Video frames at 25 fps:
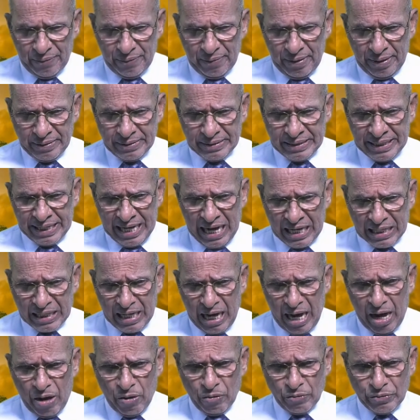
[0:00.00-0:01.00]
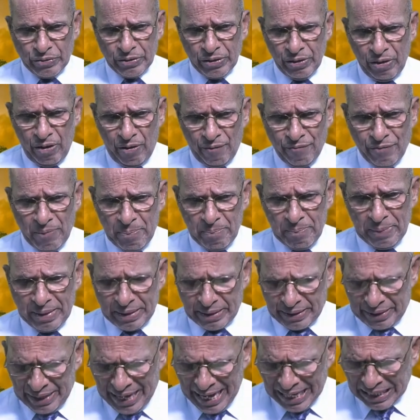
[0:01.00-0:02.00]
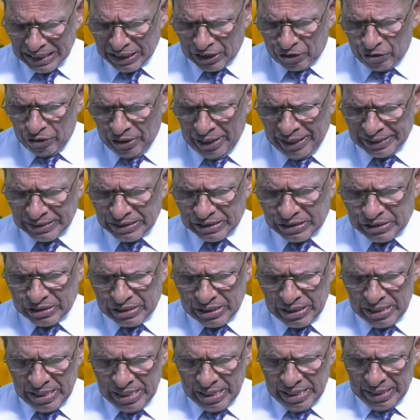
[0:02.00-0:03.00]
the account of a miraculous